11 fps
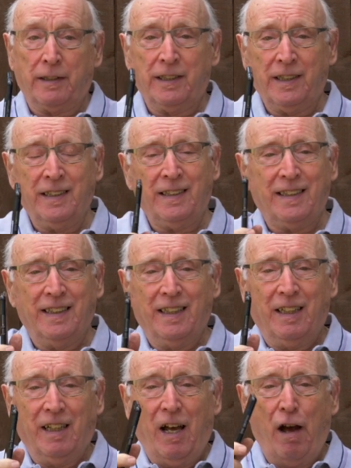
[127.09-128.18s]
This is
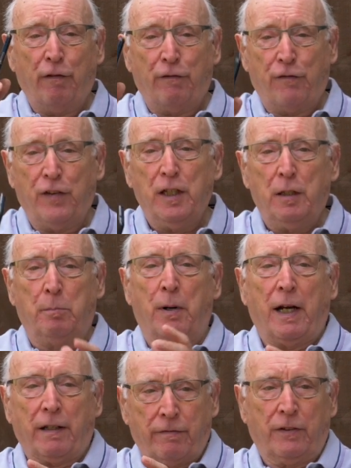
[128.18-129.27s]
a
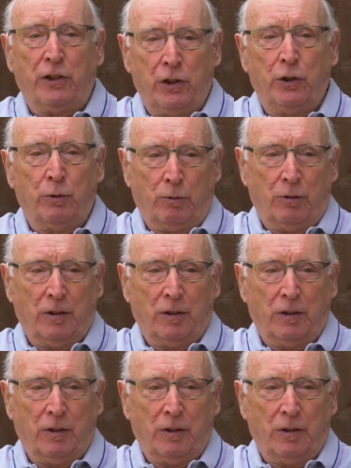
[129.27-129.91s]
feedback for you.